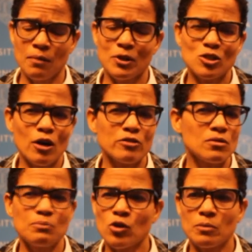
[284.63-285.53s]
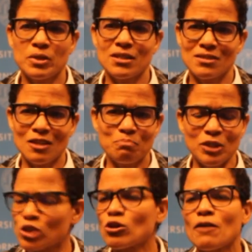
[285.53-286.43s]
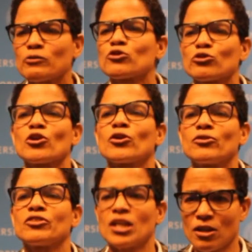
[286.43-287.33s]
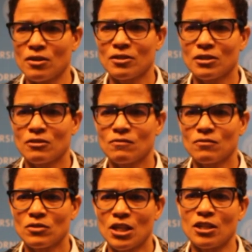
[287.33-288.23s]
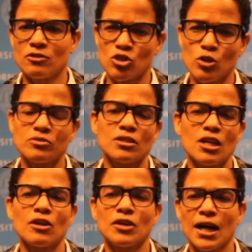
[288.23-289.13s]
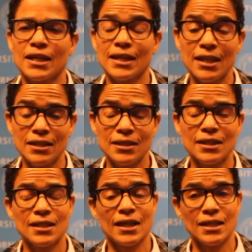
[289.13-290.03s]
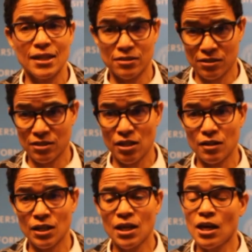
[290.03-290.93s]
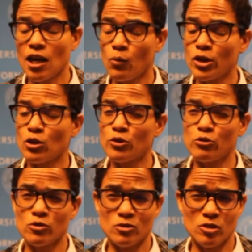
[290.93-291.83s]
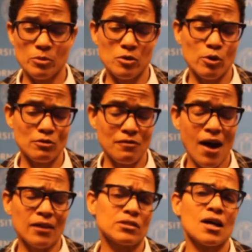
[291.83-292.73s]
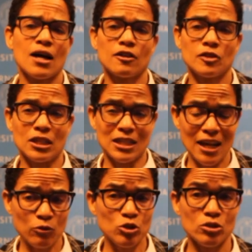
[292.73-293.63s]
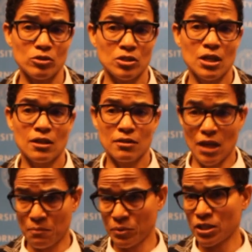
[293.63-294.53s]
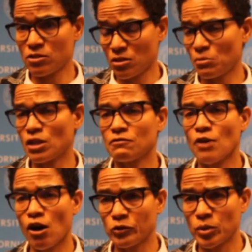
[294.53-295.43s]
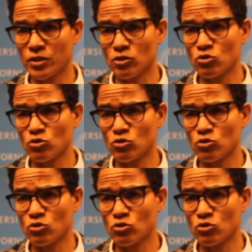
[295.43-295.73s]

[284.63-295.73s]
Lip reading: But it's also important because then police officers aren't there. And it shows that they are not needed and not necessary. And we know those are some of the most volatile encounters that police can be involved with.